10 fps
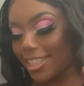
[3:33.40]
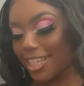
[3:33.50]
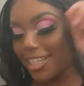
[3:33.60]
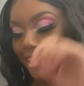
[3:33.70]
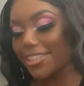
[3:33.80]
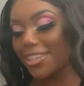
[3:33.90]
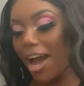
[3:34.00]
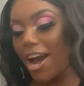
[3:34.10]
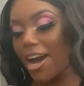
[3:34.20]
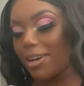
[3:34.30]
this.
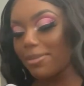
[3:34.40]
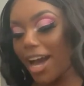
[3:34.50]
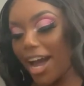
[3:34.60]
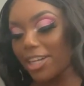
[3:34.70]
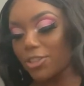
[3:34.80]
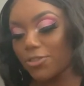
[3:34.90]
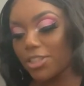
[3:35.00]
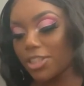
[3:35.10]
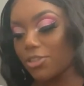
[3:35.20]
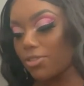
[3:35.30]
Um, guys, for
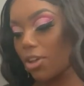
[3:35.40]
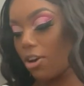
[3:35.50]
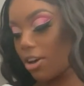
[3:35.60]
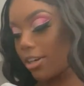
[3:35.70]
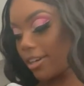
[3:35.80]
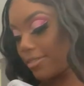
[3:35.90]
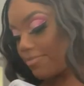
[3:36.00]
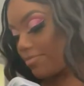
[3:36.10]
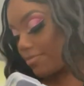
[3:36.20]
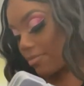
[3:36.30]
this vlog,
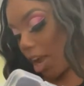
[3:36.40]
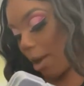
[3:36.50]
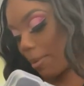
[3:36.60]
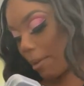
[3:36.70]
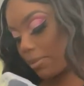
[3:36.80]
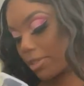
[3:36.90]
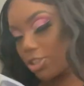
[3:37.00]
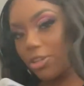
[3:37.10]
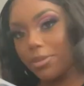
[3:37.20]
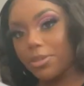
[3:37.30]
I'll probably be
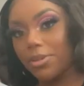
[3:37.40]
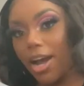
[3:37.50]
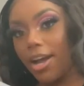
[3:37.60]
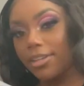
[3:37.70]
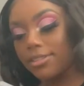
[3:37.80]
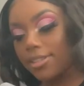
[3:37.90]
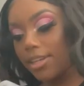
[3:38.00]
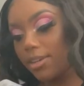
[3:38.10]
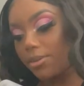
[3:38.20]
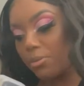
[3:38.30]
showing you guys,
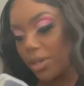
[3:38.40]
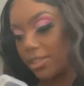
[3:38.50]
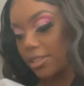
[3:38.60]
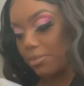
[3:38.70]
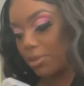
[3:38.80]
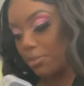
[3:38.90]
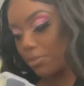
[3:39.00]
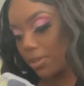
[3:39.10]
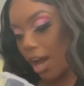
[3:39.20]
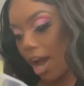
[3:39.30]
like, what some
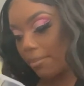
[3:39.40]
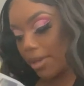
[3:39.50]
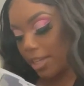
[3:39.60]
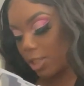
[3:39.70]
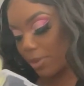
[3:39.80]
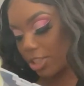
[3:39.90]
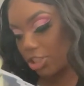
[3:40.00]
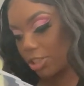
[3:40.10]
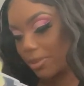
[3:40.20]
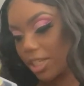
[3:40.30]
people got me.
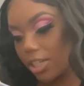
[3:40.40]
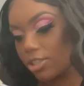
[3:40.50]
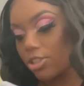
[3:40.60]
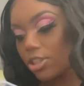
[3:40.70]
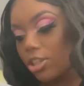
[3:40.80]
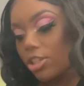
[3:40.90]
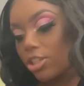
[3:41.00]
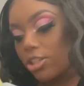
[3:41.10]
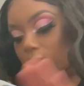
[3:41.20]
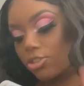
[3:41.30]
Especially because
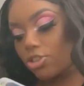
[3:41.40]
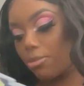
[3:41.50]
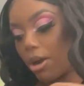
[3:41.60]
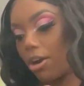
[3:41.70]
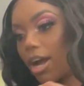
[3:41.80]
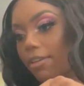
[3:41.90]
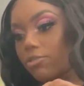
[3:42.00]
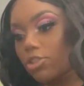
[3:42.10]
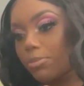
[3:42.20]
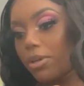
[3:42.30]
tomorrow
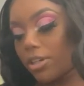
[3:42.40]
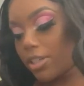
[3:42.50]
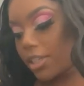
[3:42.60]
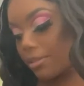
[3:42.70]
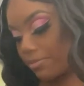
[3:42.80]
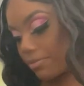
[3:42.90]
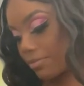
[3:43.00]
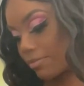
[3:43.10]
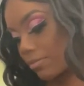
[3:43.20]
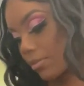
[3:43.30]
after the party,
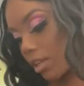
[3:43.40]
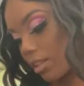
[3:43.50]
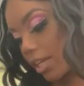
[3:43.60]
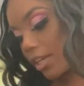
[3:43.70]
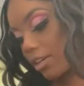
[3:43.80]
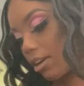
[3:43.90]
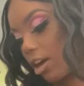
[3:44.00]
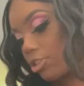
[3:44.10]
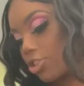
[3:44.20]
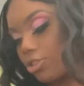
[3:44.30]
like,
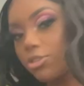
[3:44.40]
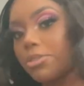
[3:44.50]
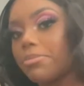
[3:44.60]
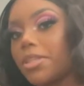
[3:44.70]
I'll show some